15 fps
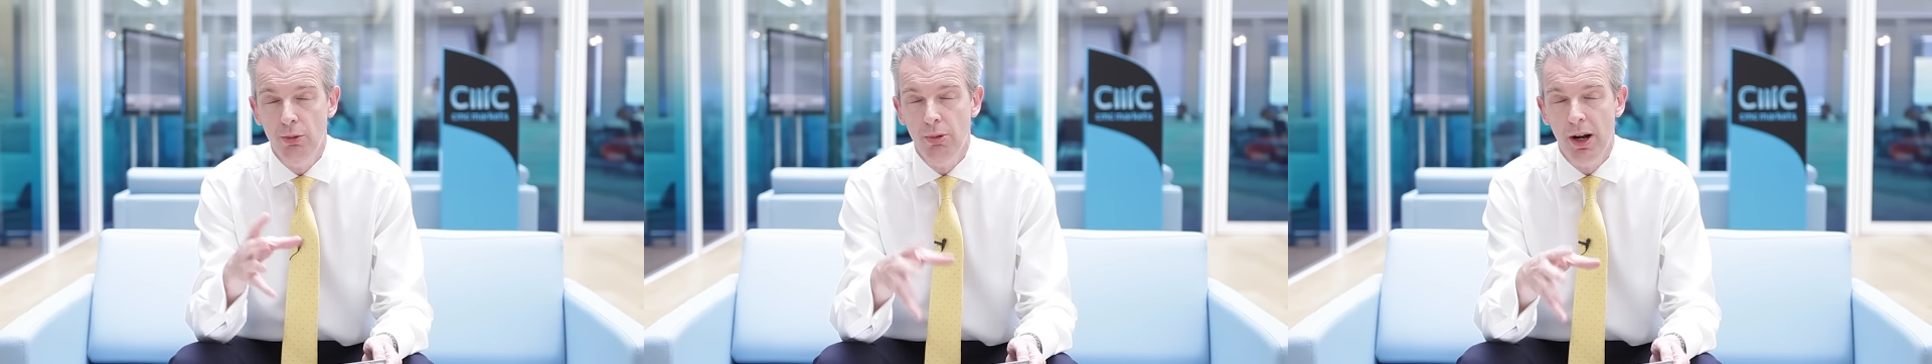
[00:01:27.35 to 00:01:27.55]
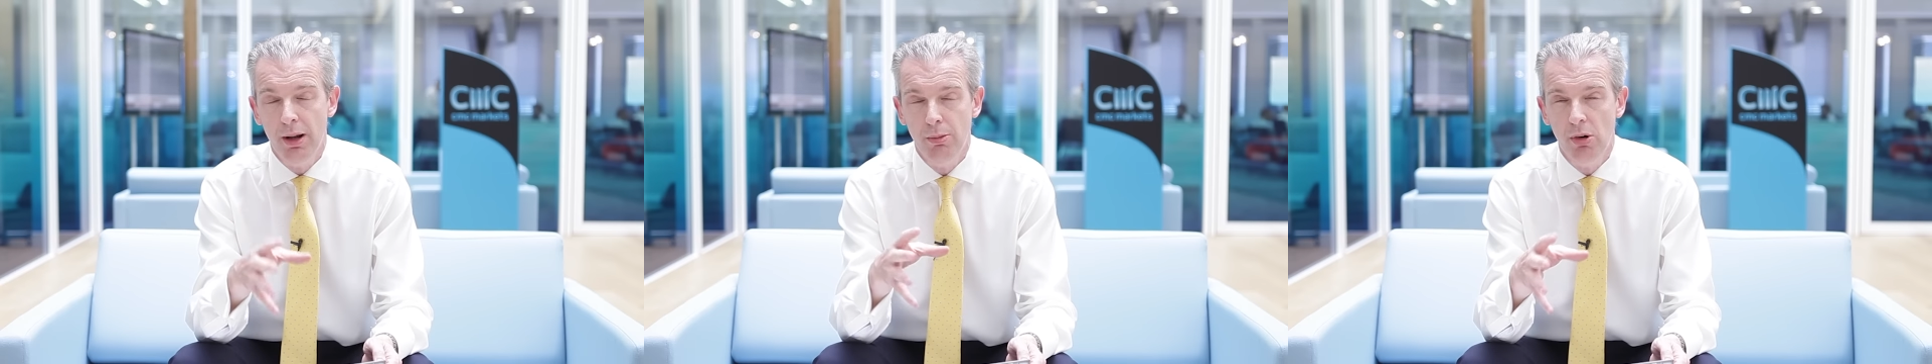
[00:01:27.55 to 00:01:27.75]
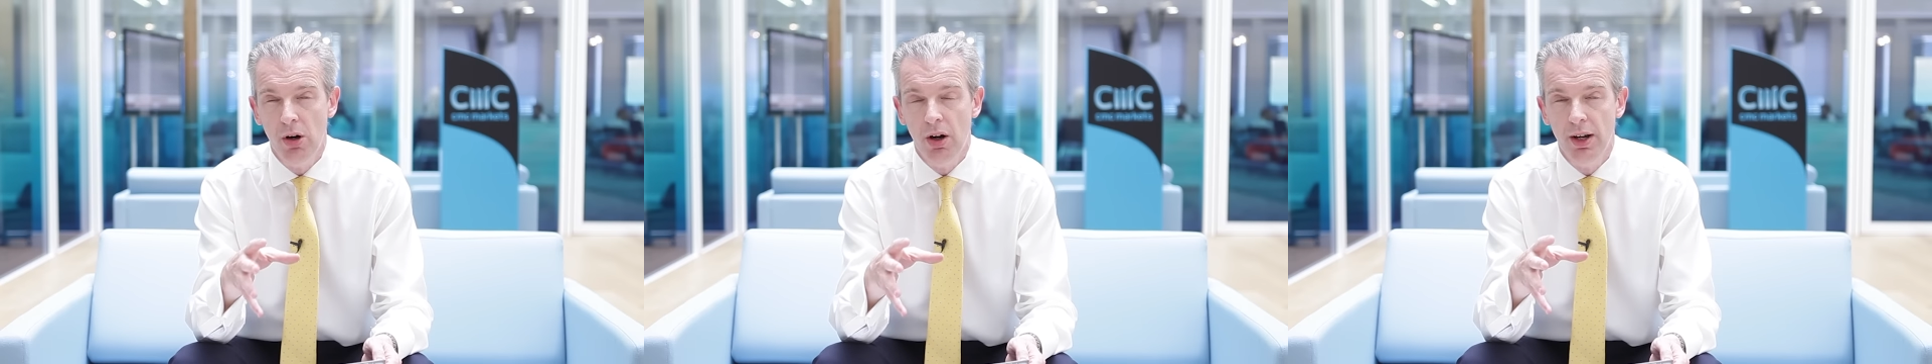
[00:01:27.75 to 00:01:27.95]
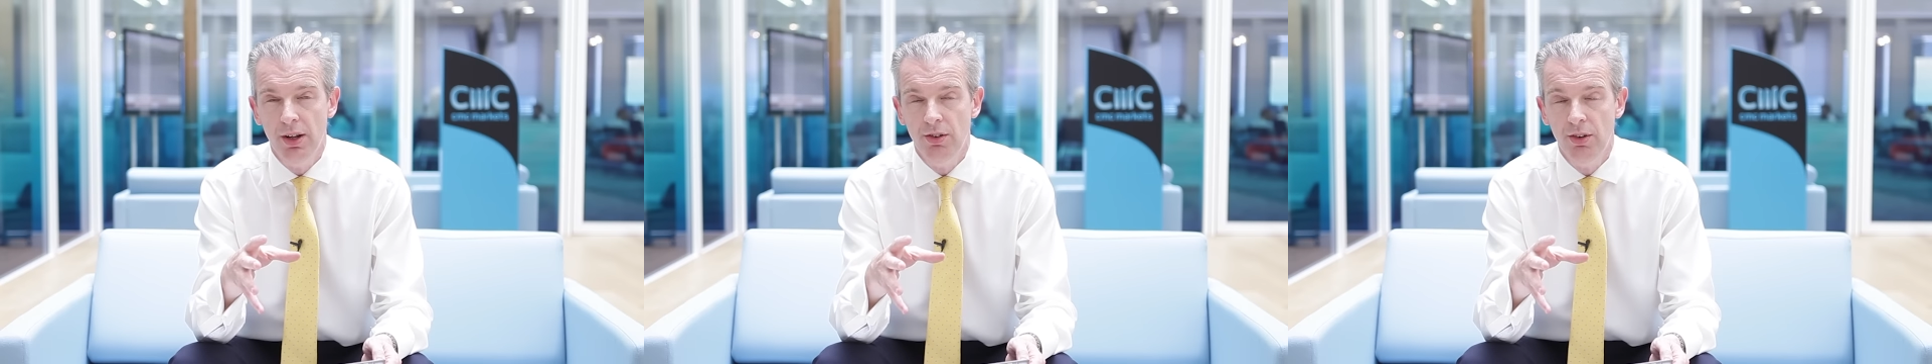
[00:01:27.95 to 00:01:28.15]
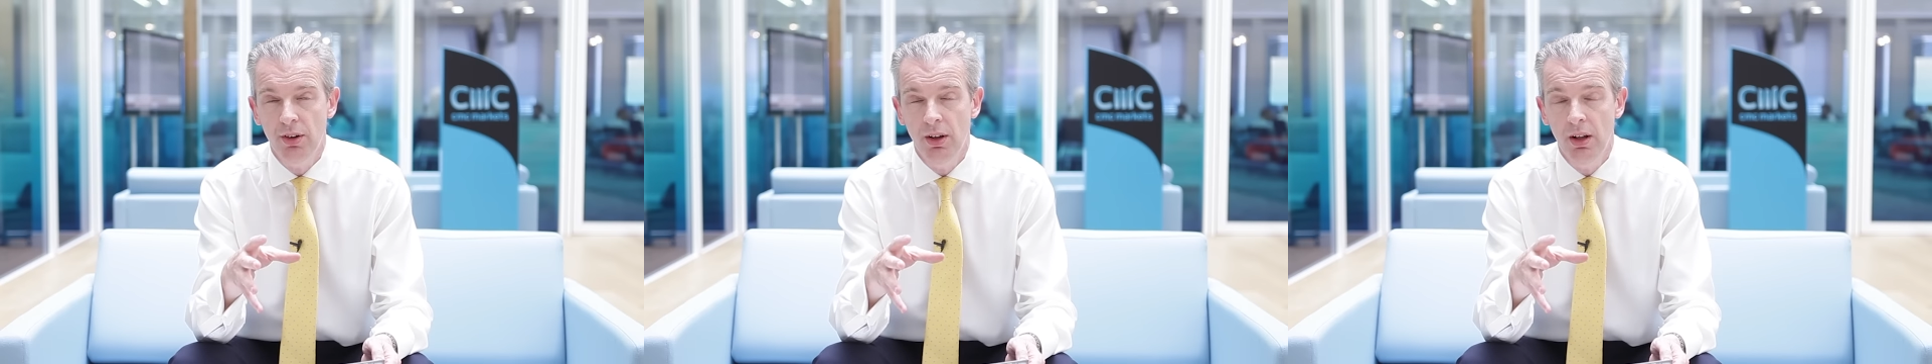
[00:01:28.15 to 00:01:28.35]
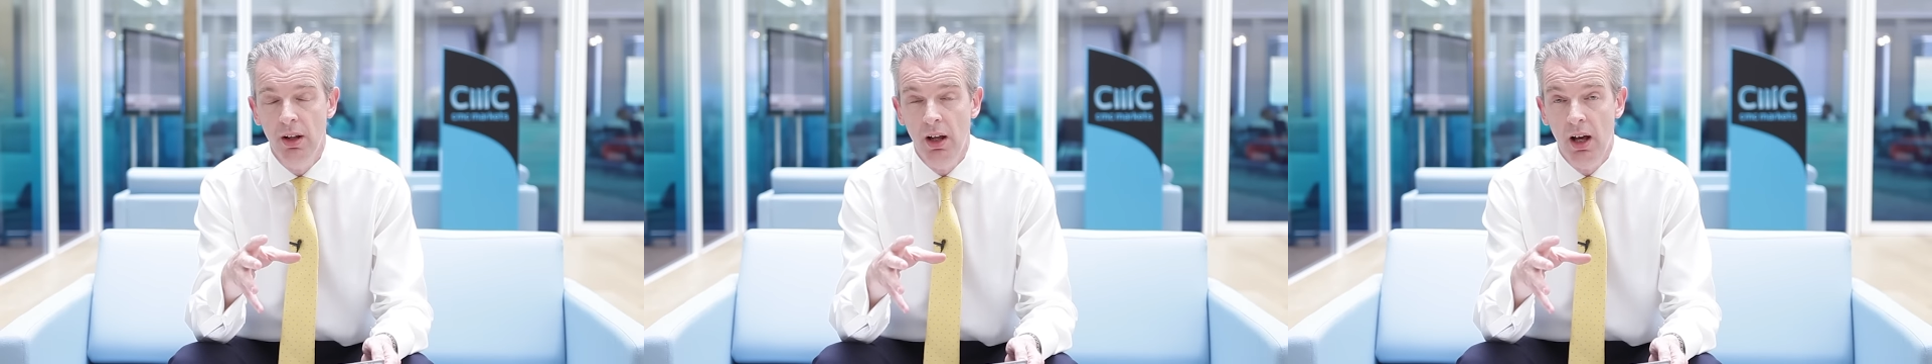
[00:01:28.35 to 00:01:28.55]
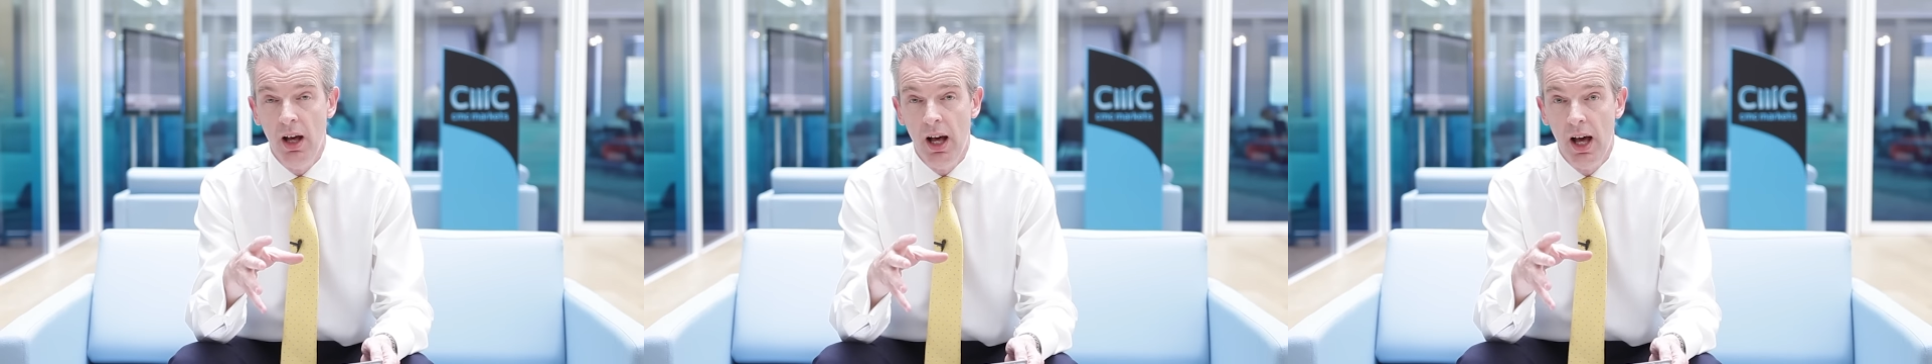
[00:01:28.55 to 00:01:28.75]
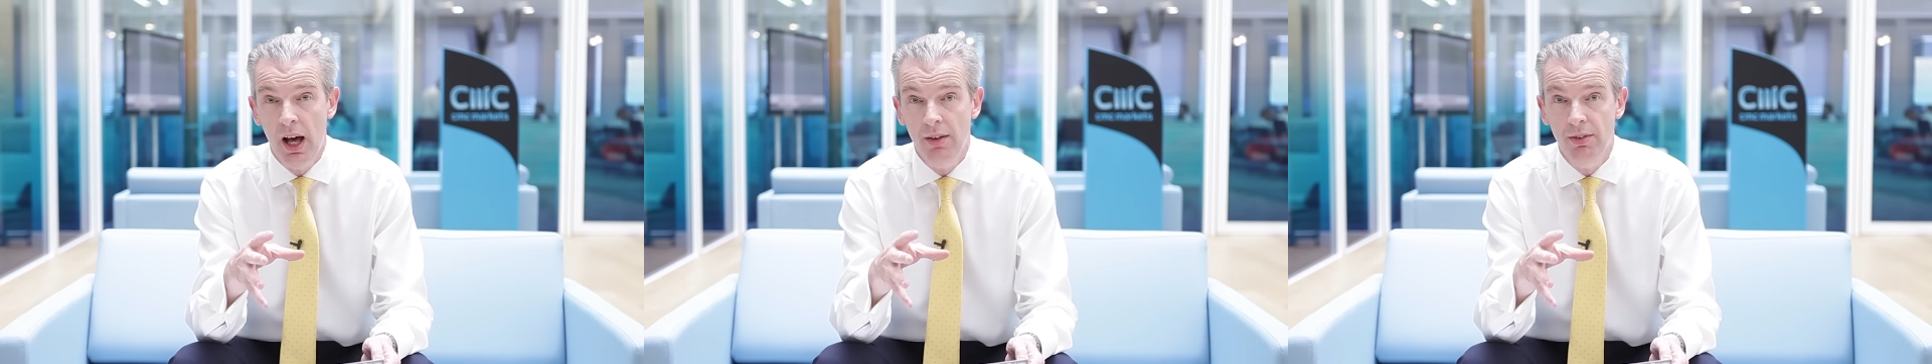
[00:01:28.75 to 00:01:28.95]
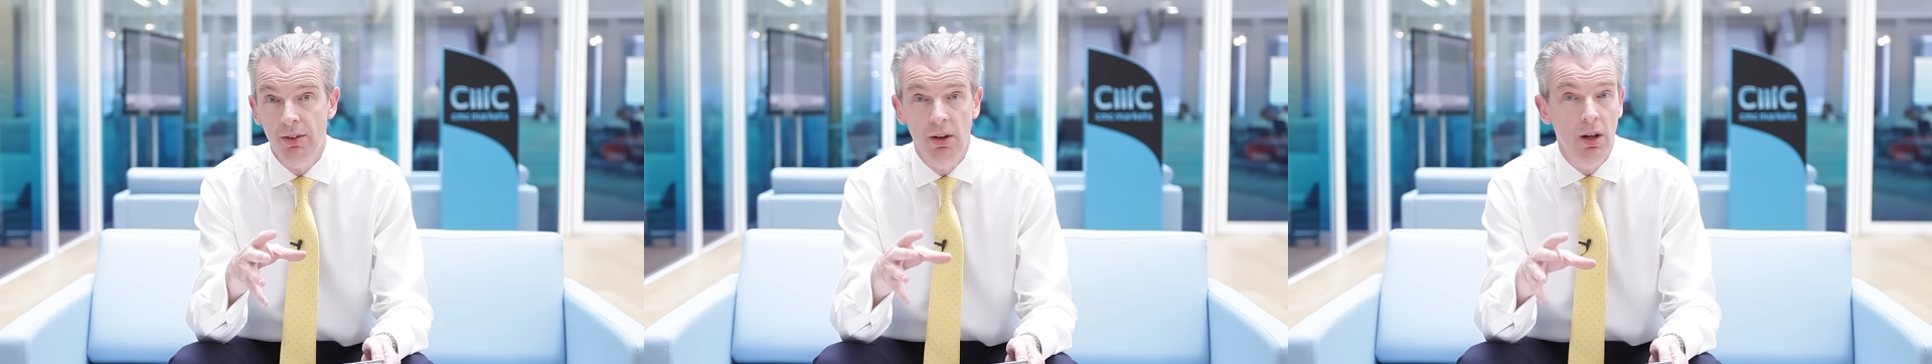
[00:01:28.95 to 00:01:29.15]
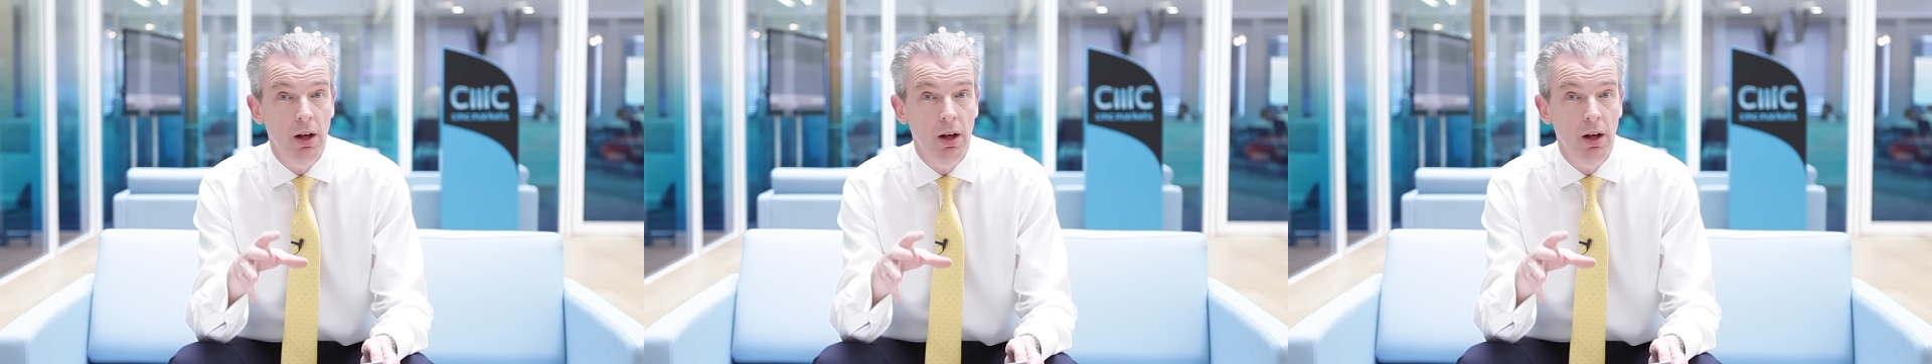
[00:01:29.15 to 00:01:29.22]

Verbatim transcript: rate rise have